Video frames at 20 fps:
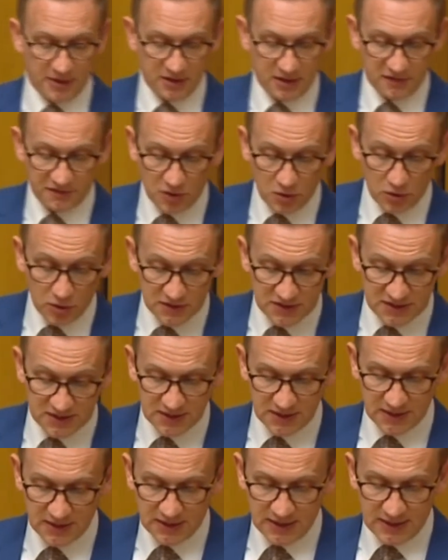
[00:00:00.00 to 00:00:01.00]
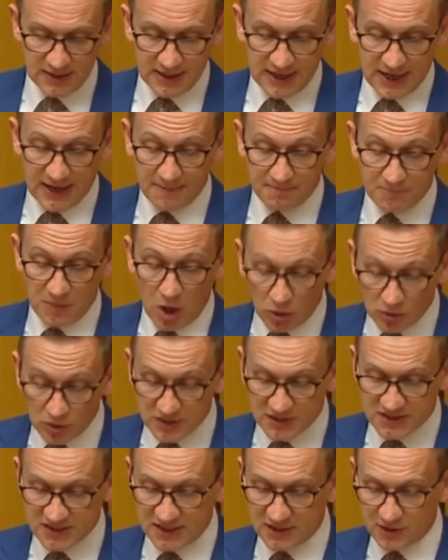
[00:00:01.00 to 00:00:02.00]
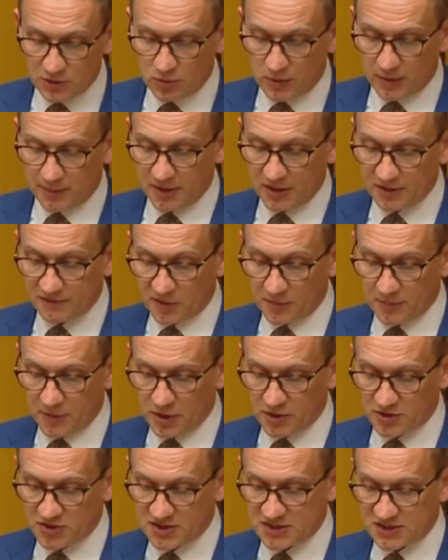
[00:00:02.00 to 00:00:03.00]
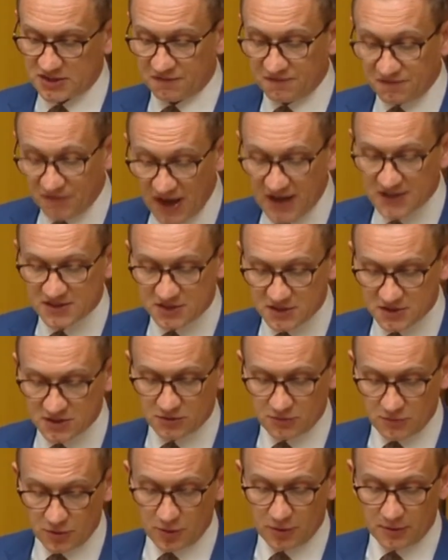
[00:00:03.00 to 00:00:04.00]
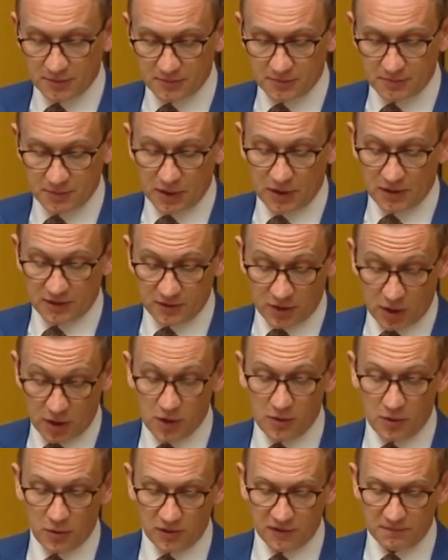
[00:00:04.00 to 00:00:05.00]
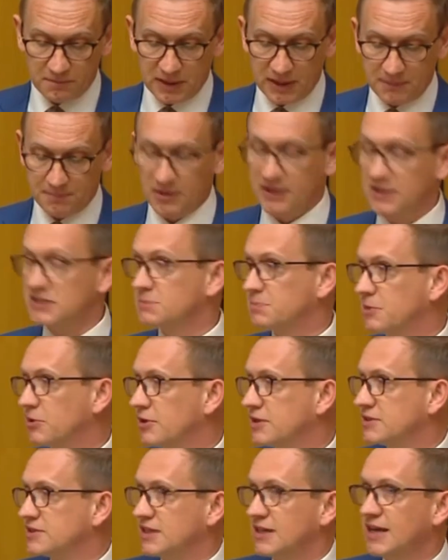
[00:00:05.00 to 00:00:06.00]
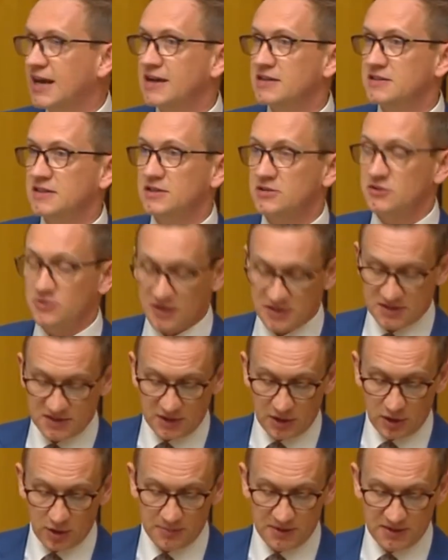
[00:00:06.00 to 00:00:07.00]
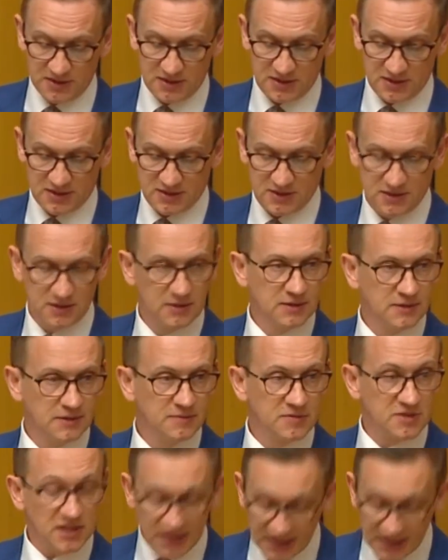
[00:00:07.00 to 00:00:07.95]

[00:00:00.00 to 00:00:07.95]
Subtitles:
And of course, older single women have emerged as the fastest cohort of people experiencing housing stress and homelessness. So that